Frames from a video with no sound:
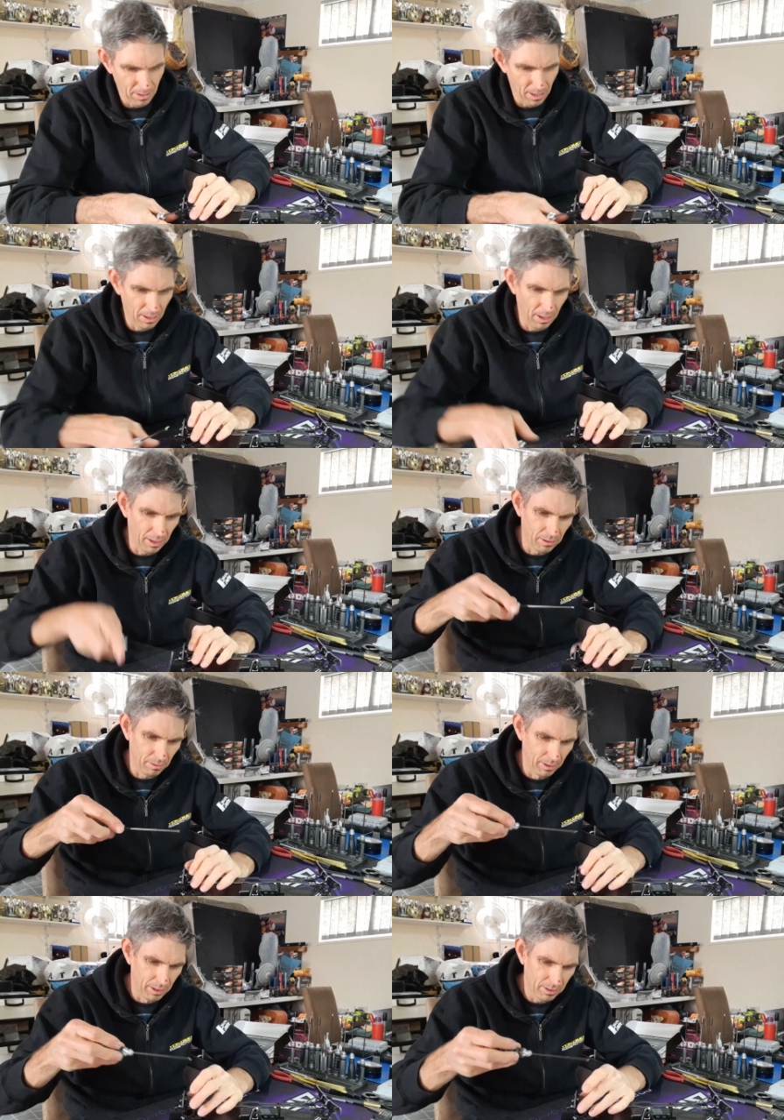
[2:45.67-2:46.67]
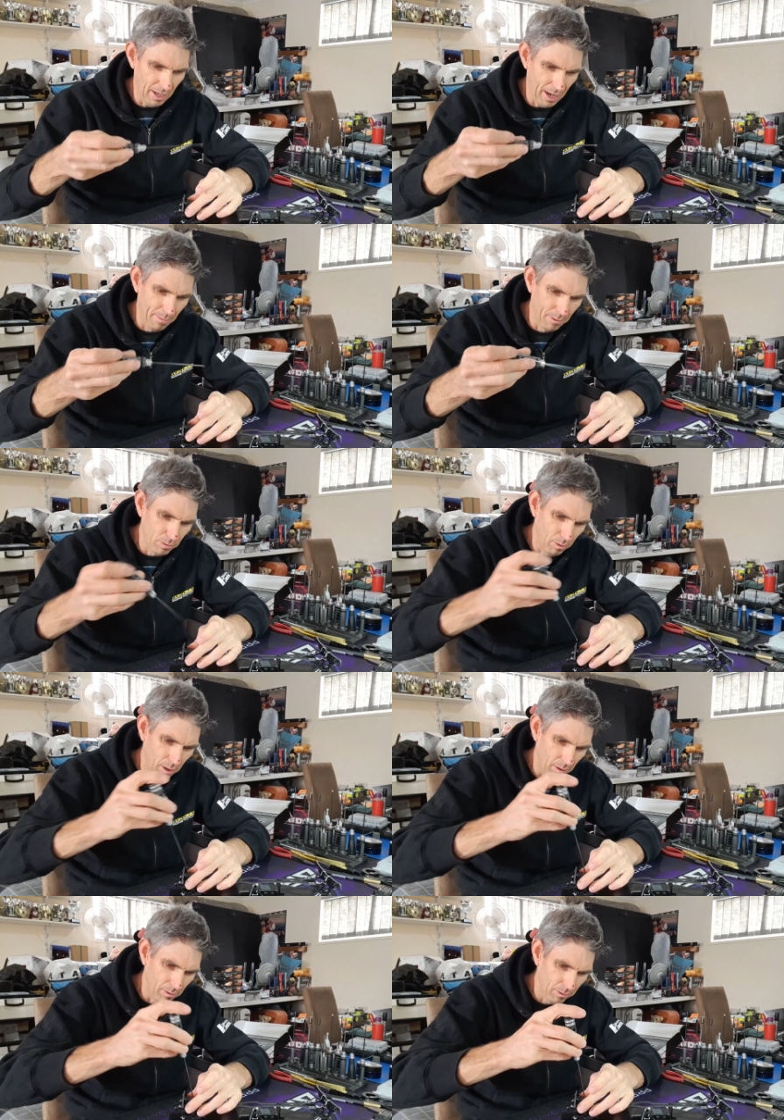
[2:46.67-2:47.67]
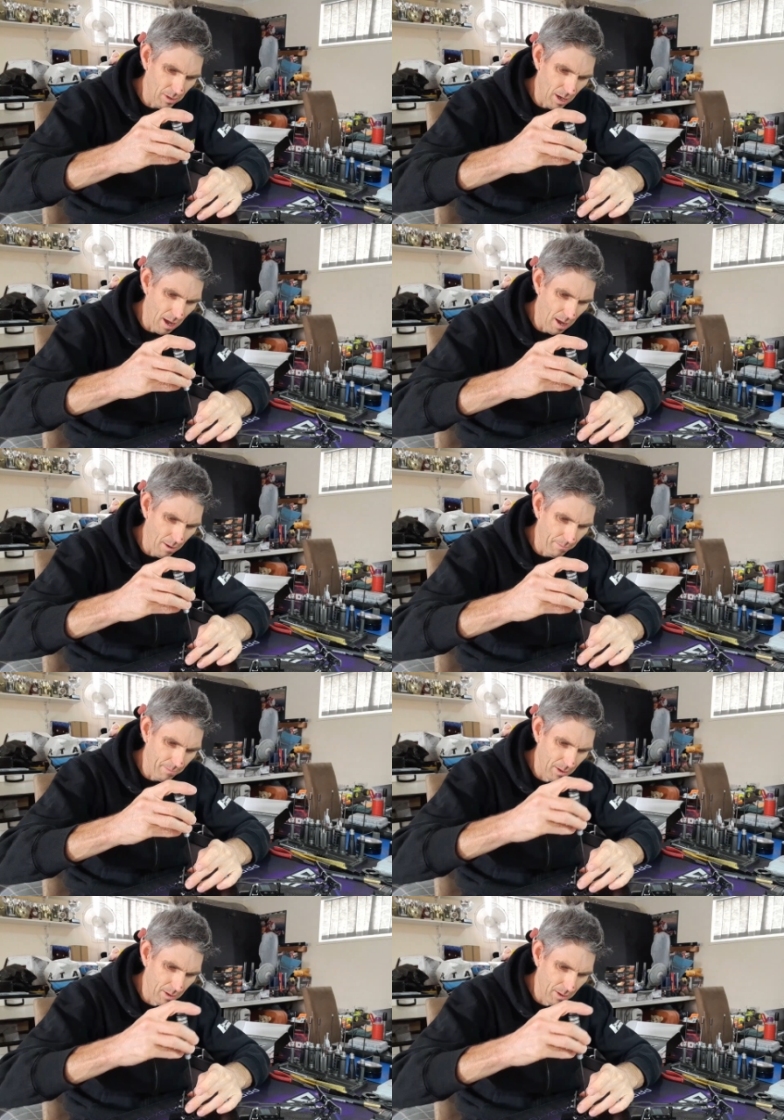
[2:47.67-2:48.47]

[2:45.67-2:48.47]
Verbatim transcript: I'd like doing the same as well. So,